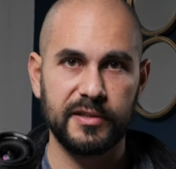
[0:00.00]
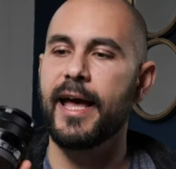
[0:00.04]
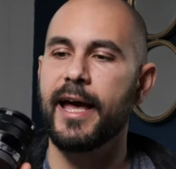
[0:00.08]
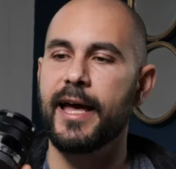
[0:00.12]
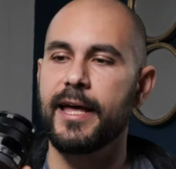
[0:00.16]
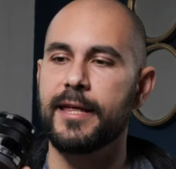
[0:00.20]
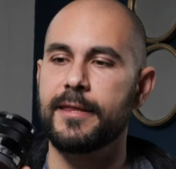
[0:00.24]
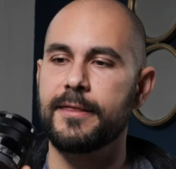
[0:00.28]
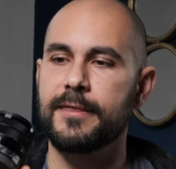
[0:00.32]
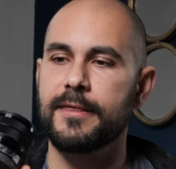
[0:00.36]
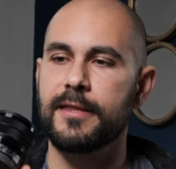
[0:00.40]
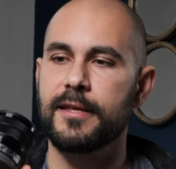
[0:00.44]

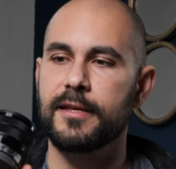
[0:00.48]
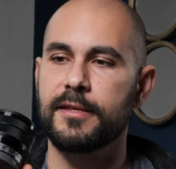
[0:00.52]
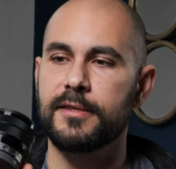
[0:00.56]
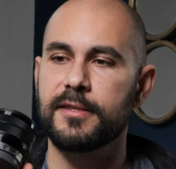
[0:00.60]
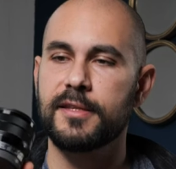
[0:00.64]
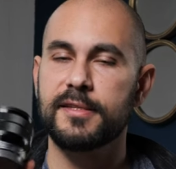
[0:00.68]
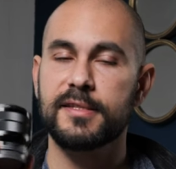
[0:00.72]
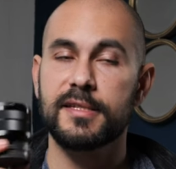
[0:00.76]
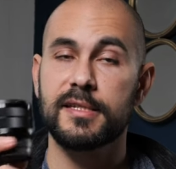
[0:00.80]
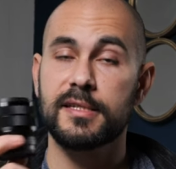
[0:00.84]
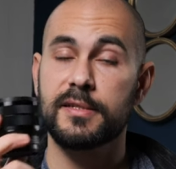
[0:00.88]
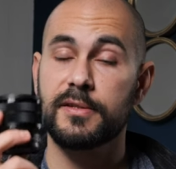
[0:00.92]
and
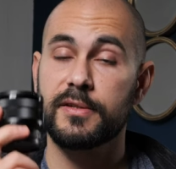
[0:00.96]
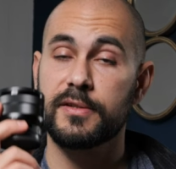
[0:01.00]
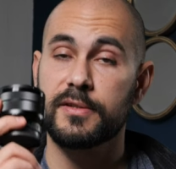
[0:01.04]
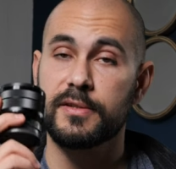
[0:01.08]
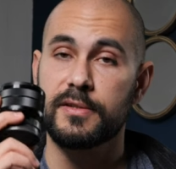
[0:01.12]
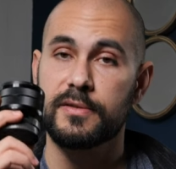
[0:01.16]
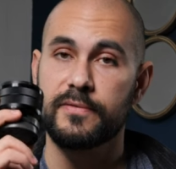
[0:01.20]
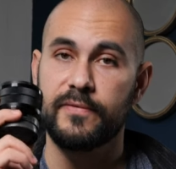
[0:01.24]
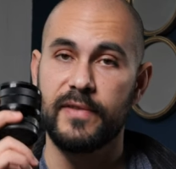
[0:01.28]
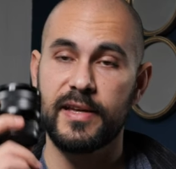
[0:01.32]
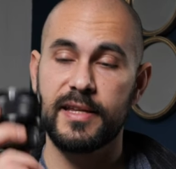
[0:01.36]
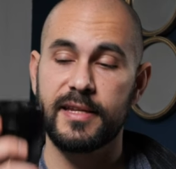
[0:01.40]
this
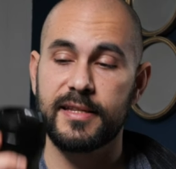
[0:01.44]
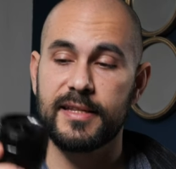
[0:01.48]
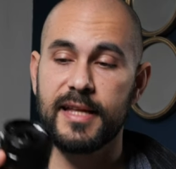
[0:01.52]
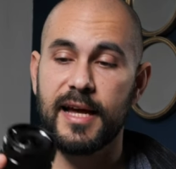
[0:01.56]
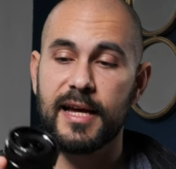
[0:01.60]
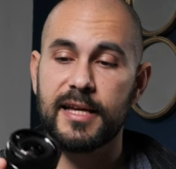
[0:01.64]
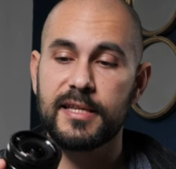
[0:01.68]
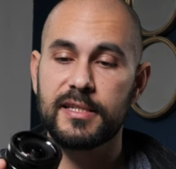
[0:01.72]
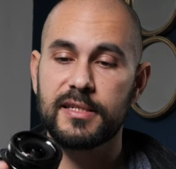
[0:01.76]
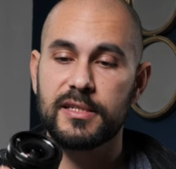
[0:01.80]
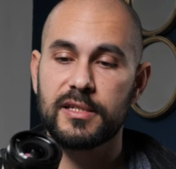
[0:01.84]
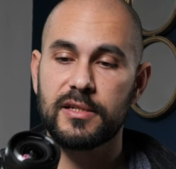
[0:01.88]
is very
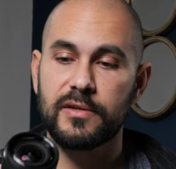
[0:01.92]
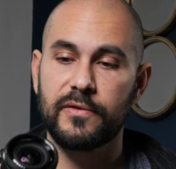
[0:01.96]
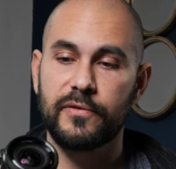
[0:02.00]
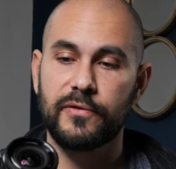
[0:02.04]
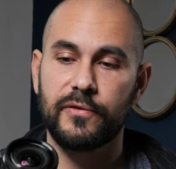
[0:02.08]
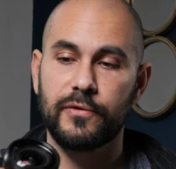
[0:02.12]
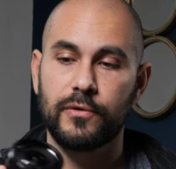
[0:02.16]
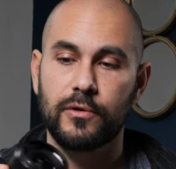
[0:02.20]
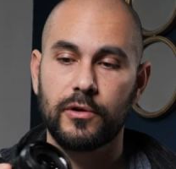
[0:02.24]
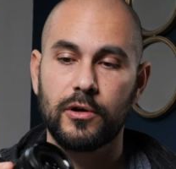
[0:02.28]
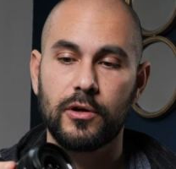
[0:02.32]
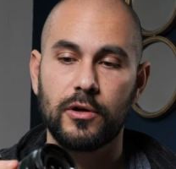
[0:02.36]
nice
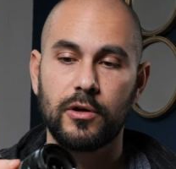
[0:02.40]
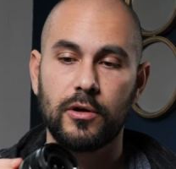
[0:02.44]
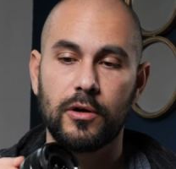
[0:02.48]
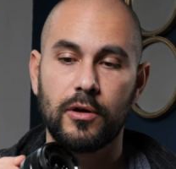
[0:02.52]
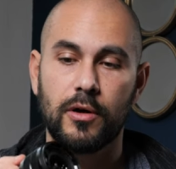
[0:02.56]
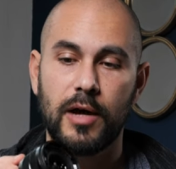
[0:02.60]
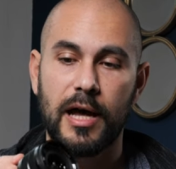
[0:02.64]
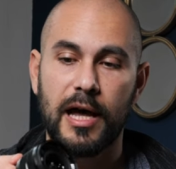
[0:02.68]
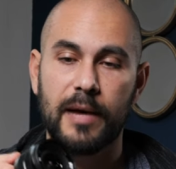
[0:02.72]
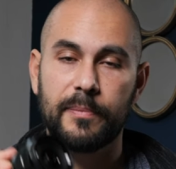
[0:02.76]
if you go